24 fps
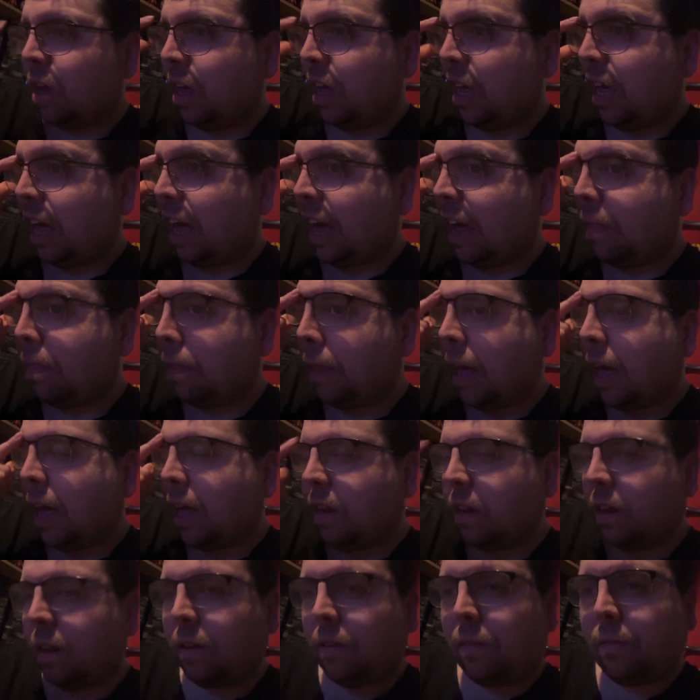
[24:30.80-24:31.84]
And
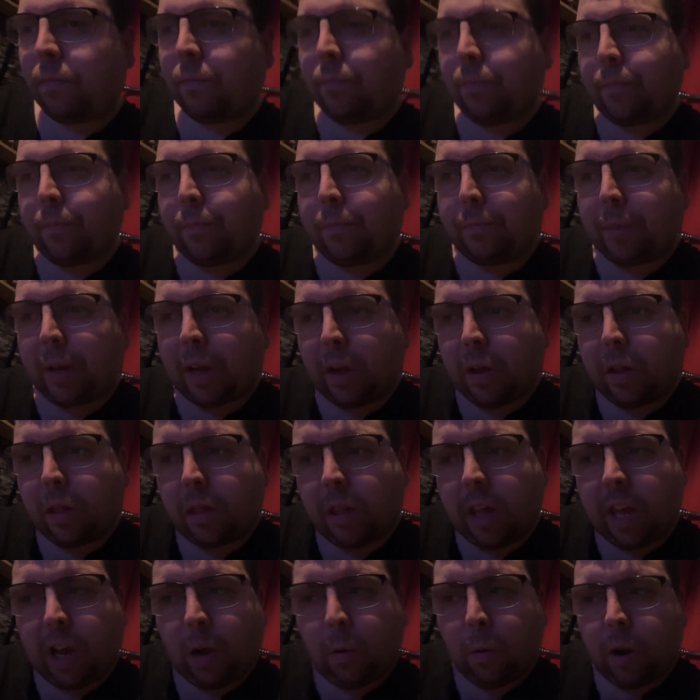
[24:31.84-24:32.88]
then, because
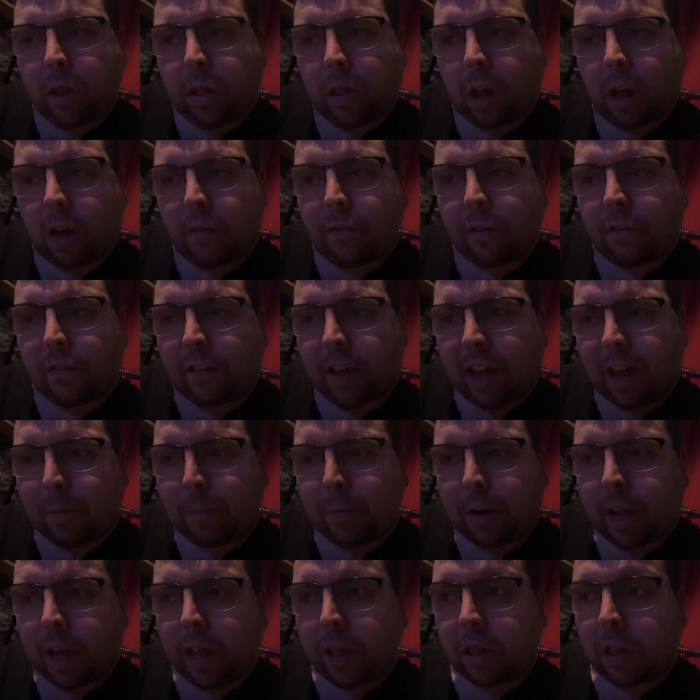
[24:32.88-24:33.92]
secrets aren't for
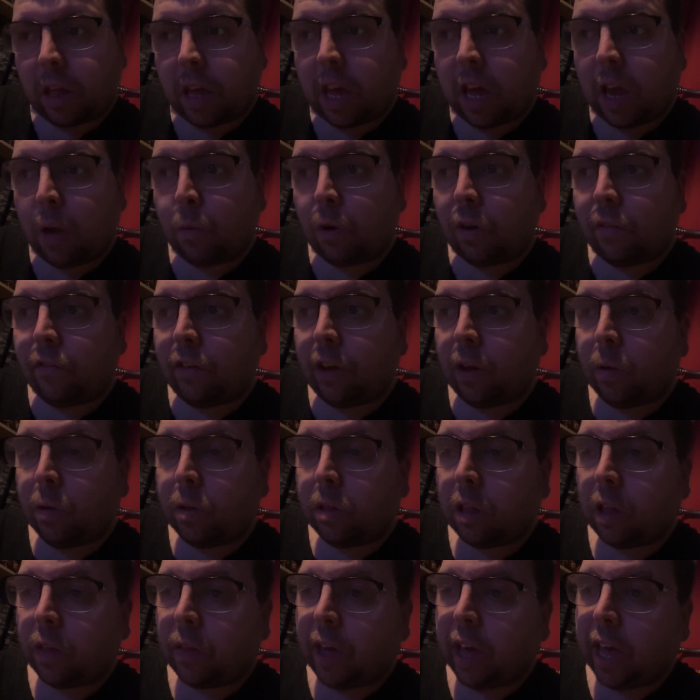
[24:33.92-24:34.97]
families, he reveals
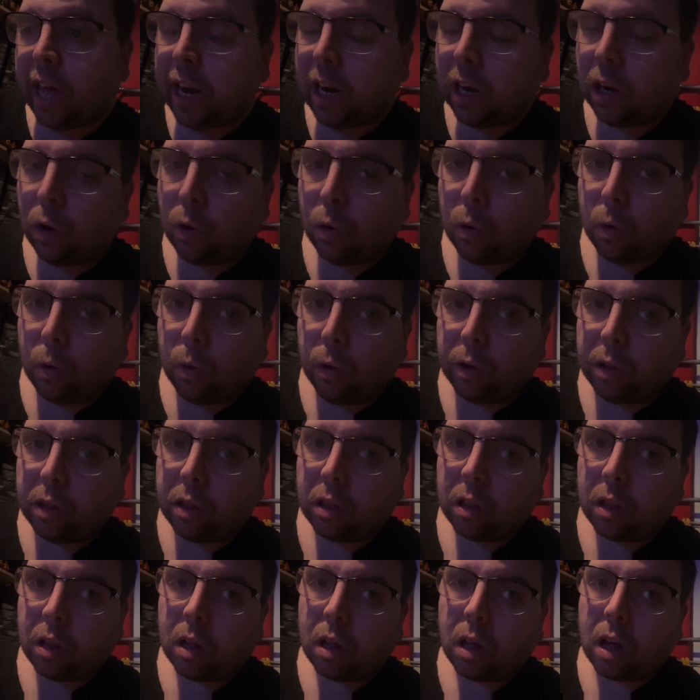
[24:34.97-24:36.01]
to the
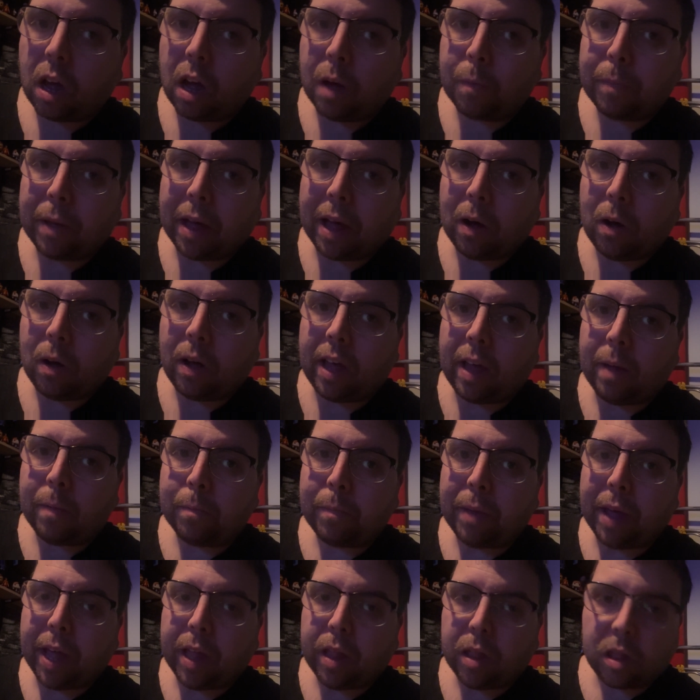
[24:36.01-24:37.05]
in-laws about him
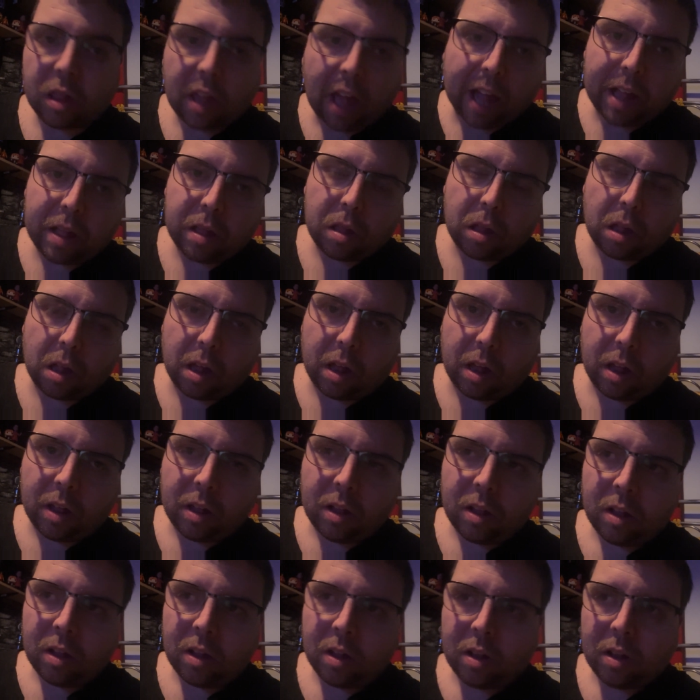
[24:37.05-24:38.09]
being Santa,
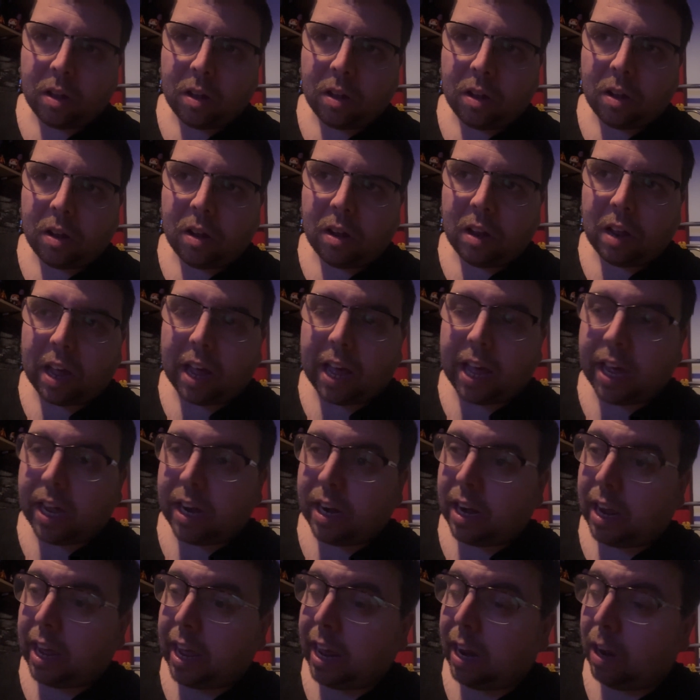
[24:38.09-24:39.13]

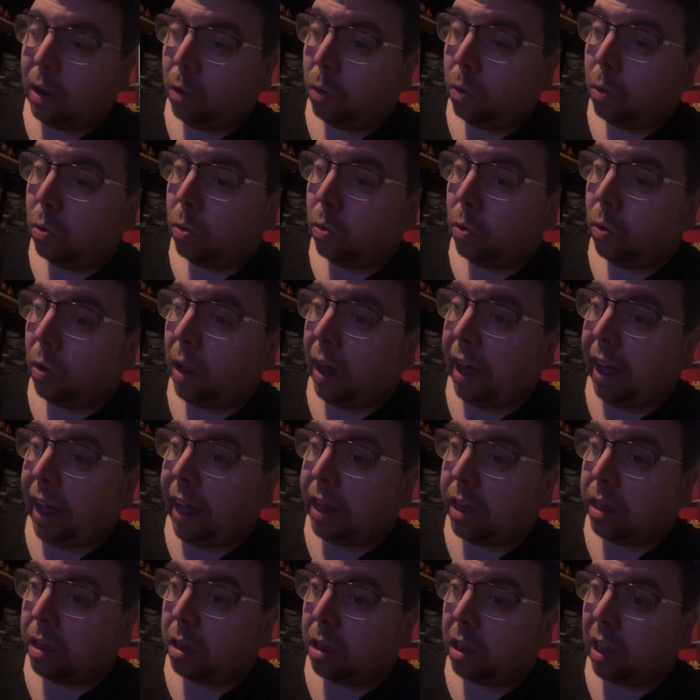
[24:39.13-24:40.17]
and it all
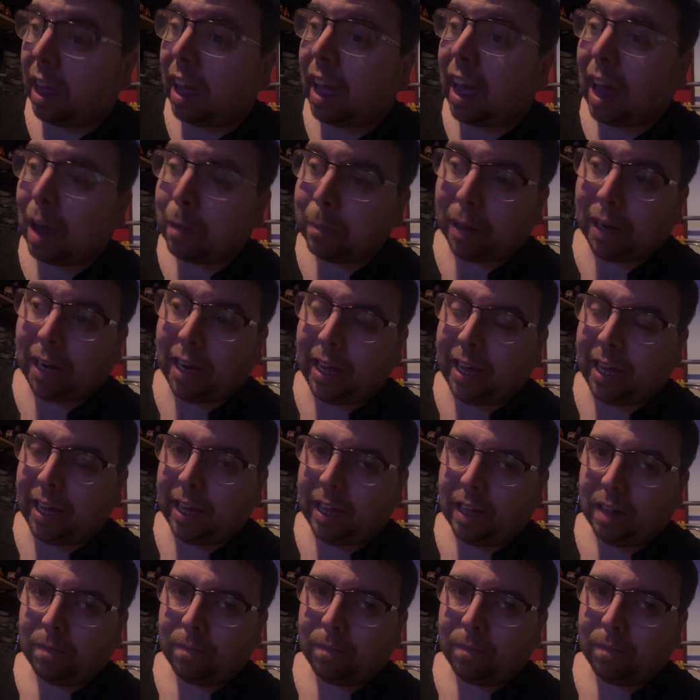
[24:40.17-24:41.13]
ends happily.